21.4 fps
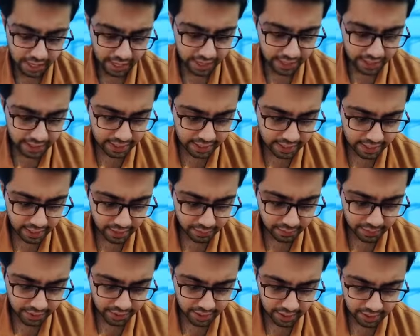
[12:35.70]
X-ray
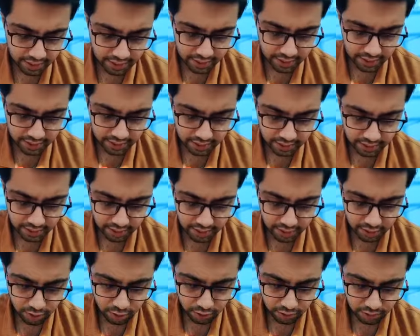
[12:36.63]
basically it's a
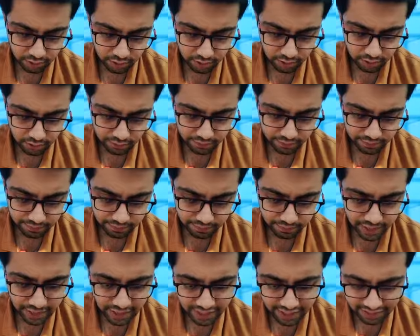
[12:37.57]
case of
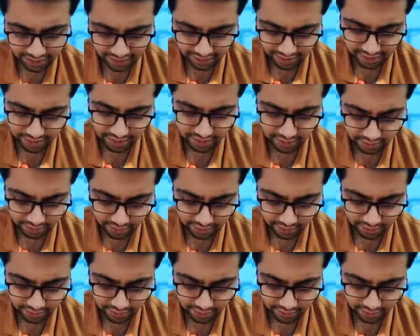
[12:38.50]
it's